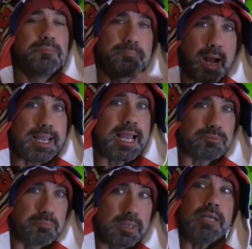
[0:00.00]

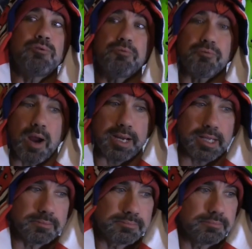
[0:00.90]
Podcast Monday through
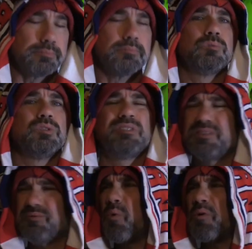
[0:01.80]
Friday.
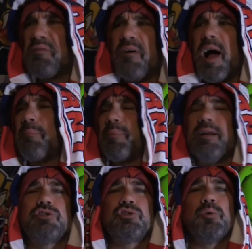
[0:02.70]
It's 45
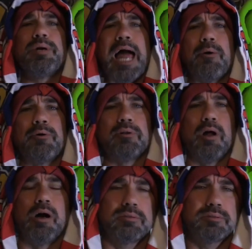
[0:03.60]
minutes to an hour
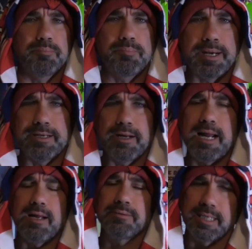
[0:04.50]
long, depending on
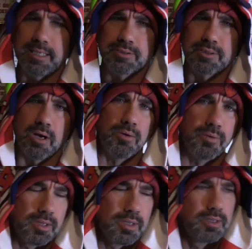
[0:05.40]
how things go.
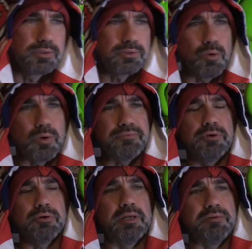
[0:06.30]
So if
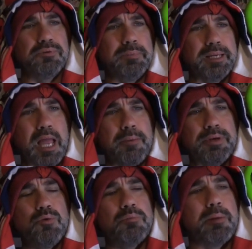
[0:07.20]
you became a
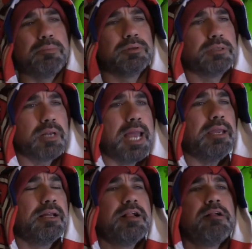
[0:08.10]
new member
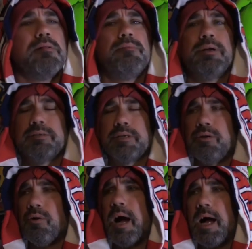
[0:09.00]
tonight, because I
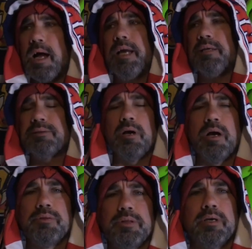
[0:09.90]
know I's
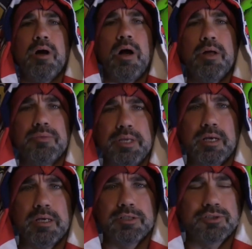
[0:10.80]
on
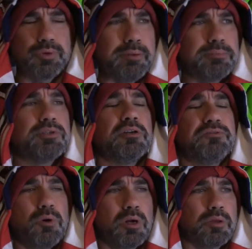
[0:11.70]
the streams and a
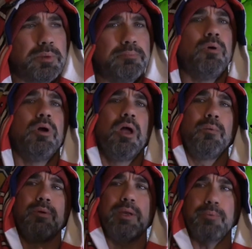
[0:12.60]
few other people,
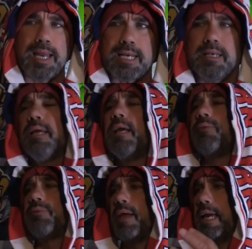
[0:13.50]
when we win,
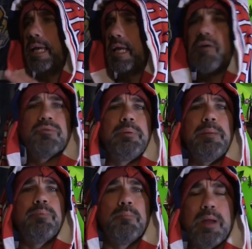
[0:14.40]
they gift
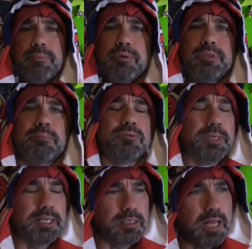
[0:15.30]
people memberships.
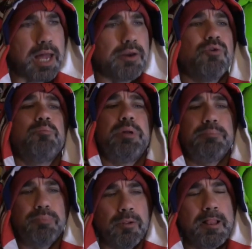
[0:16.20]
We get a lot of new
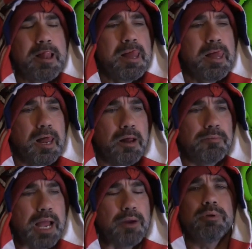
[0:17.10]
people.
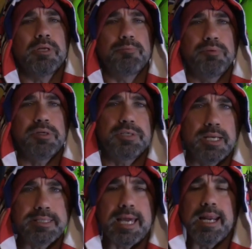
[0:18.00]
I really
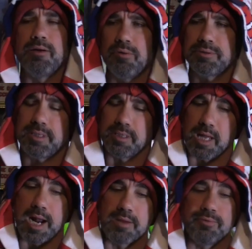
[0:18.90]
appreciate that. I noticed that a
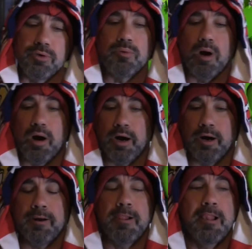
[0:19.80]
lot of you
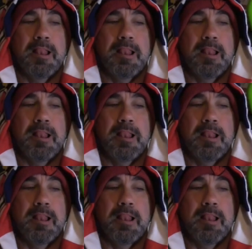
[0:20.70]
are.